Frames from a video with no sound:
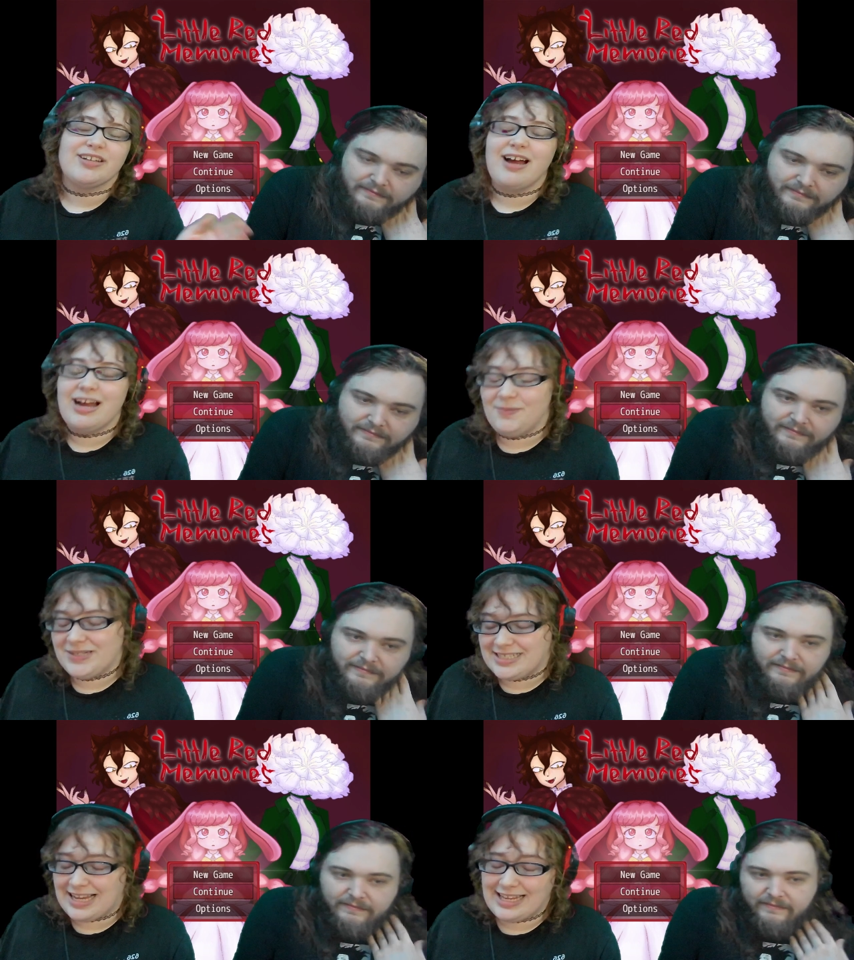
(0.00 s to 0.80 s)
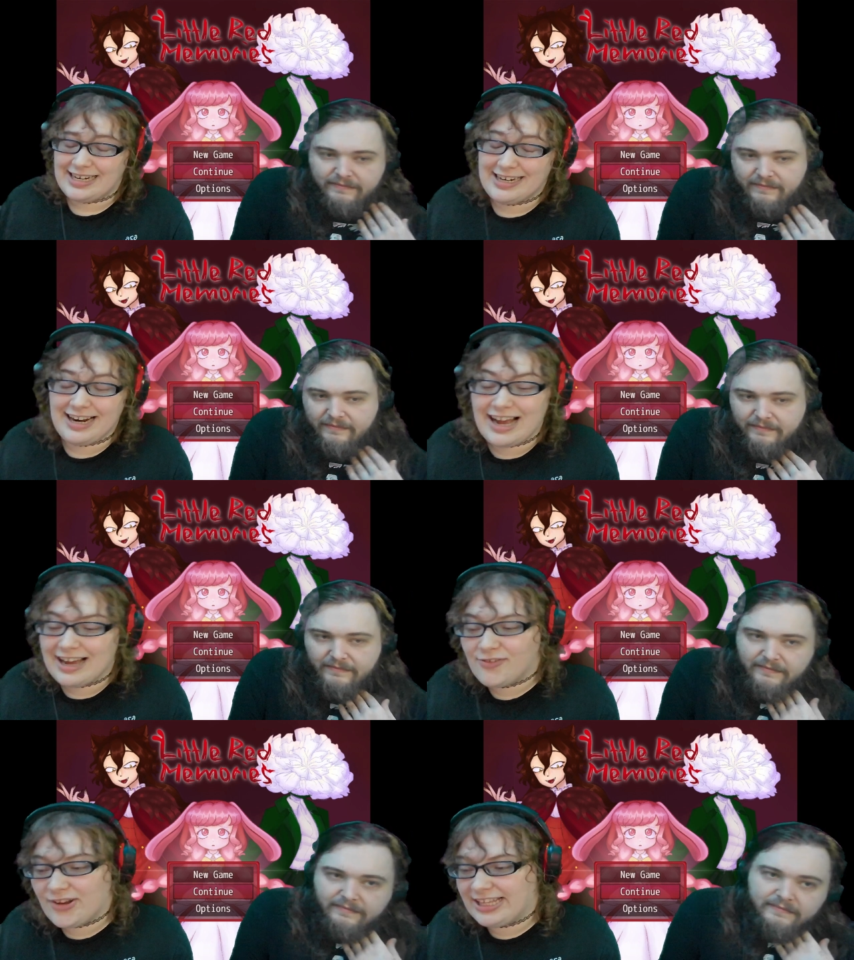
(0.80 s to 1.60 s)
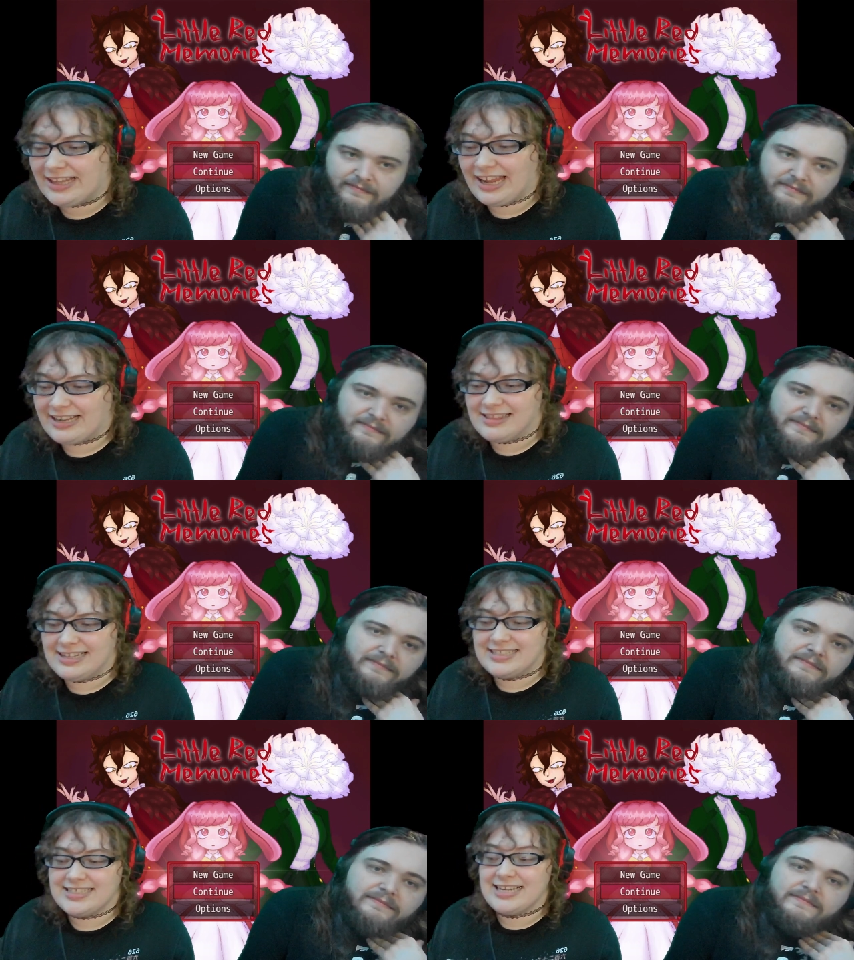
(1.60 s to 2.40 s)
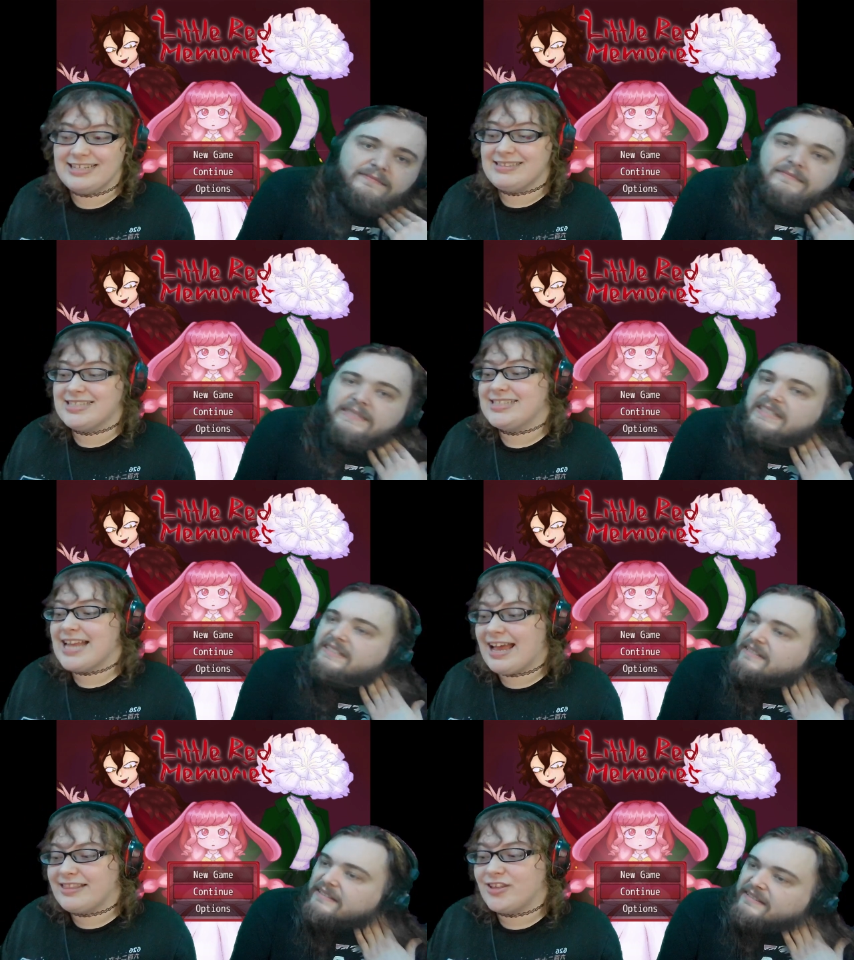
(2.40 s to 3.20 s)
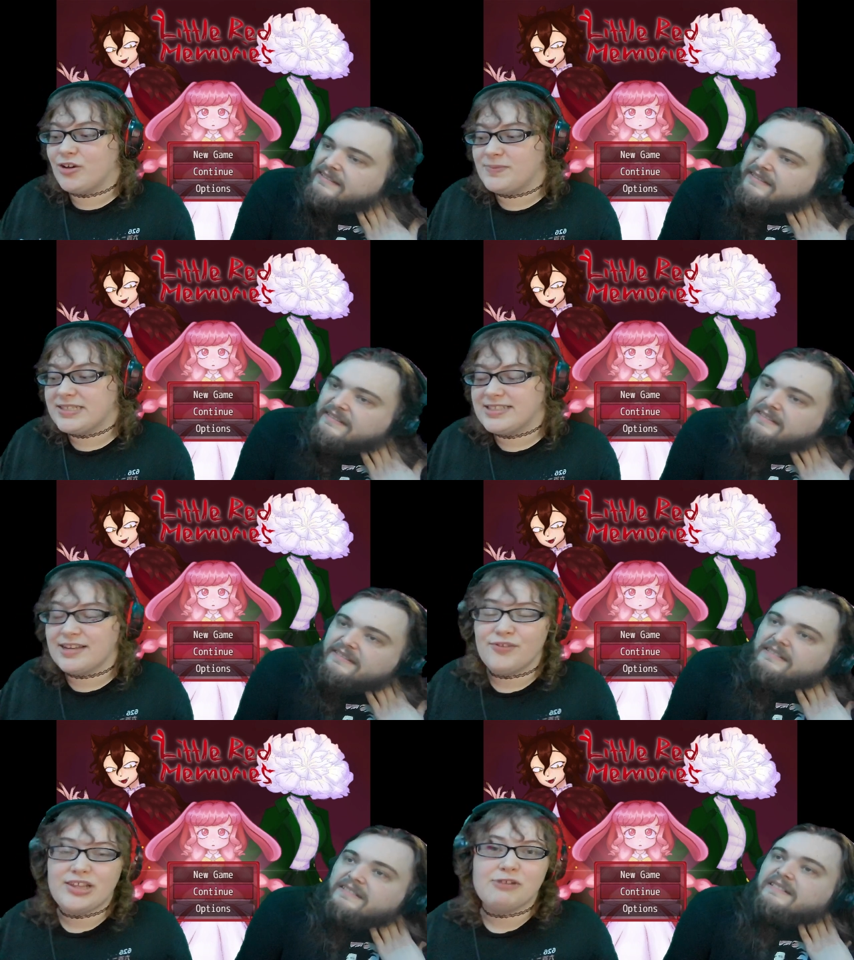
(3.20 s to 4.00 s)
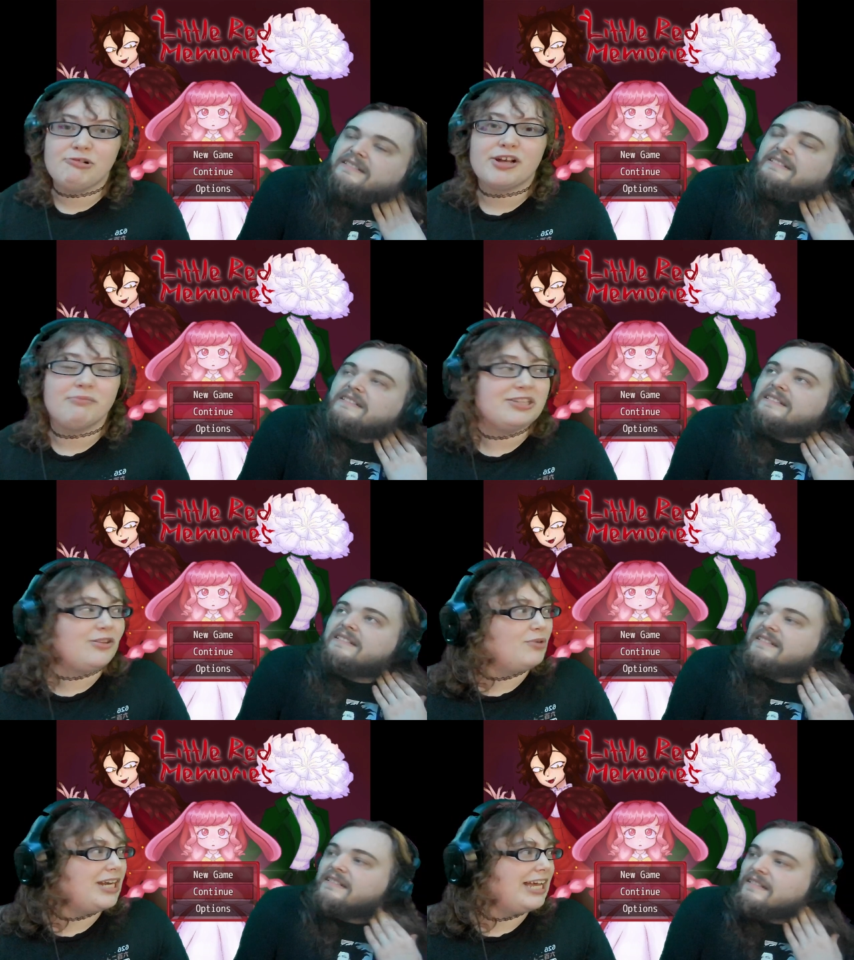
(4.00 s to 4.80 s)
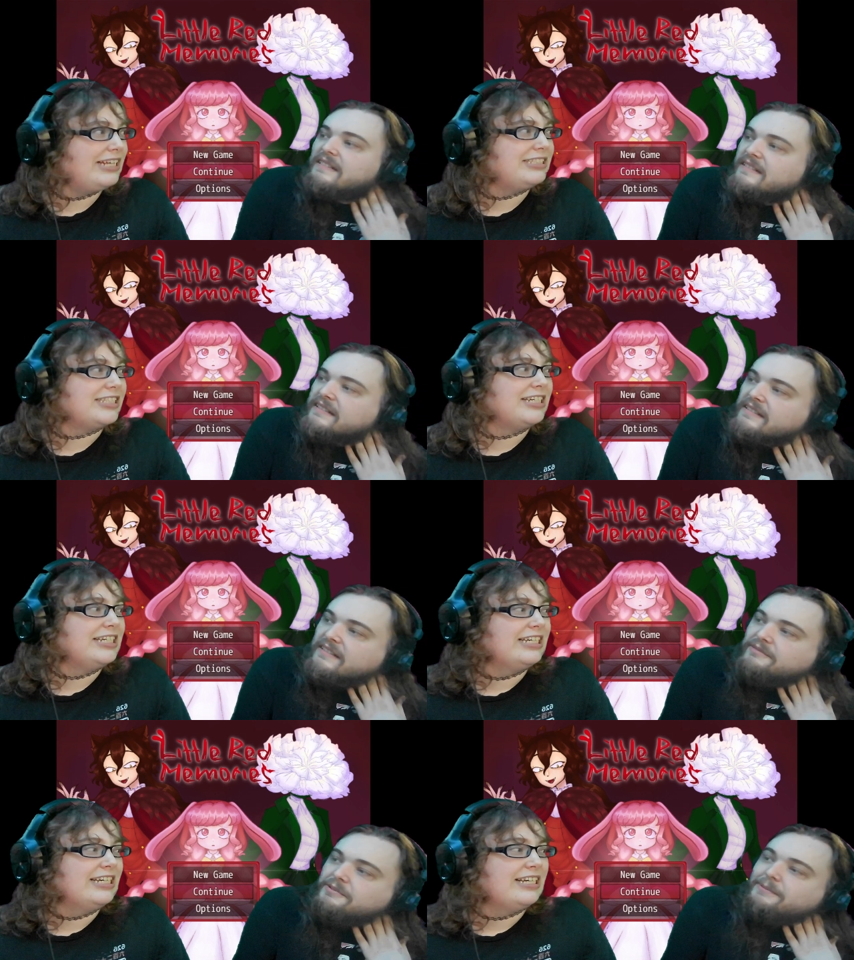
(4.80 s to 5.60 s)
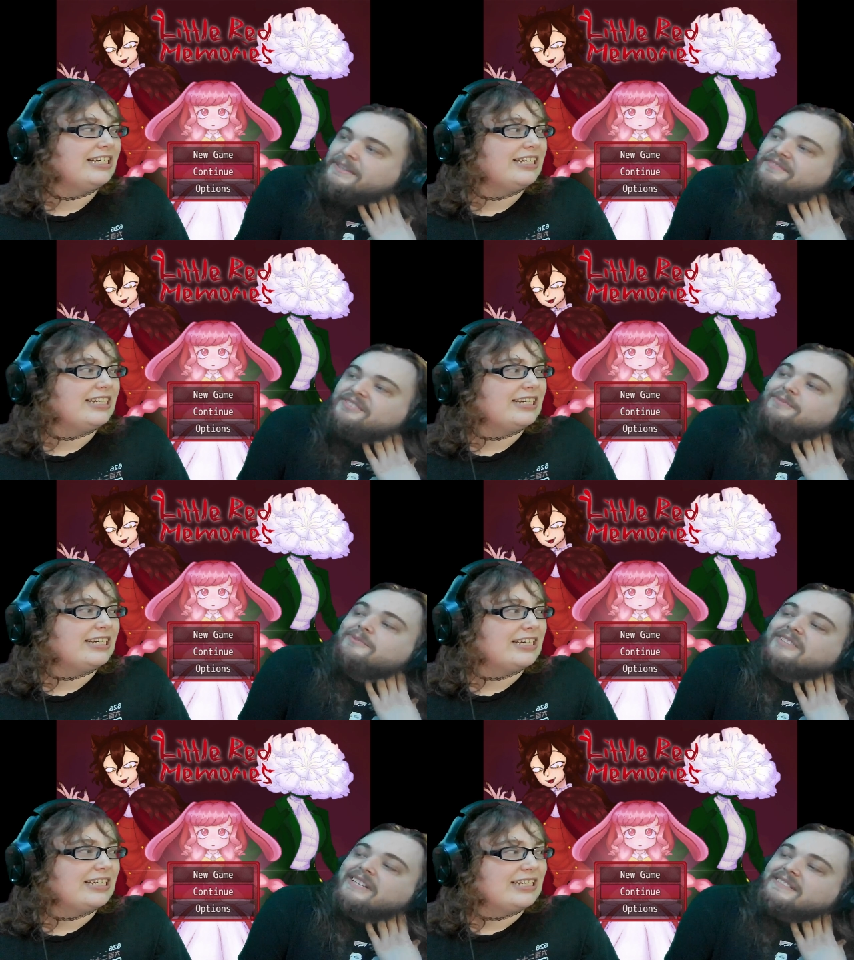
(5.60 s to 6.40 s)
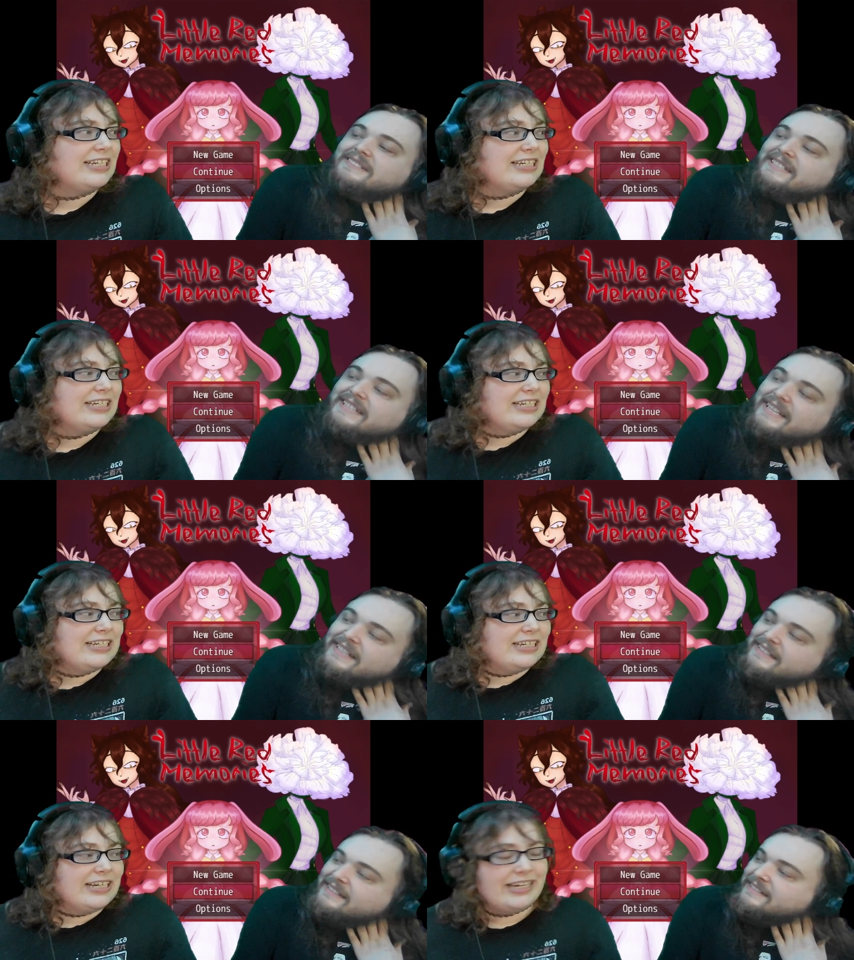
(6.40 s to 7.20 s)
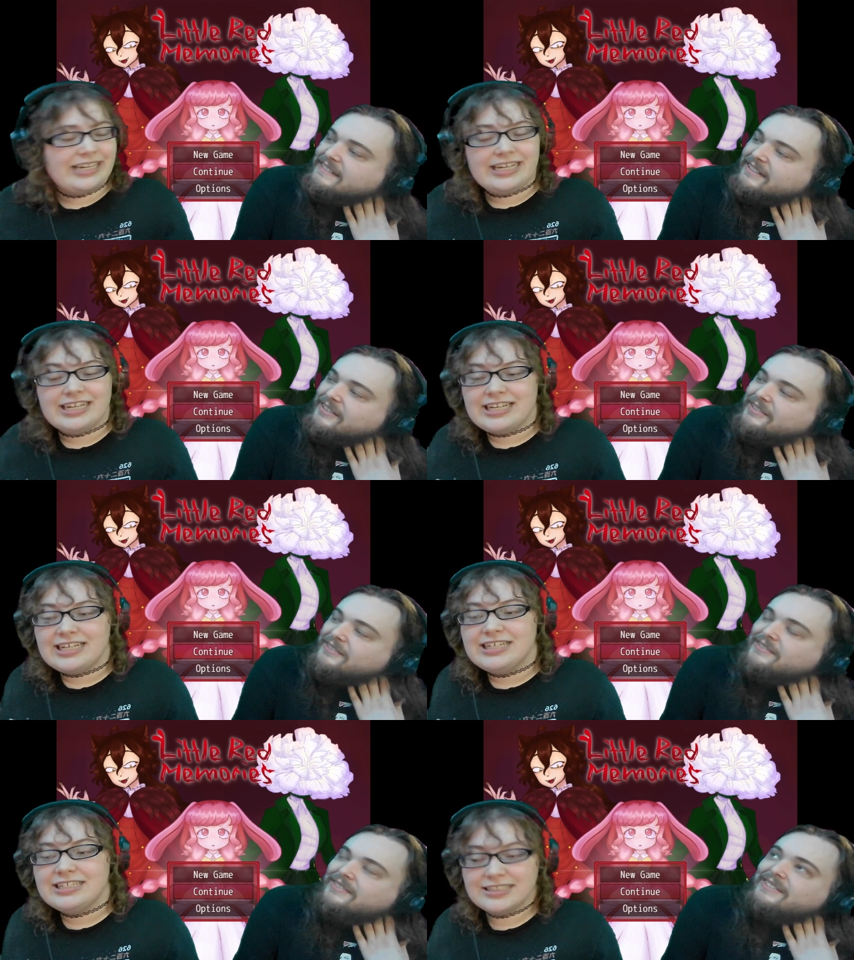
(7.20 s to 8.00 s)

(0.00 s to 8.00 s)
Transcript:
Speaker 1: I'm excited. I really like this. It's sad though because I feel like we're coming to an end.
Speaker 2: Well, we have two more ends to get. so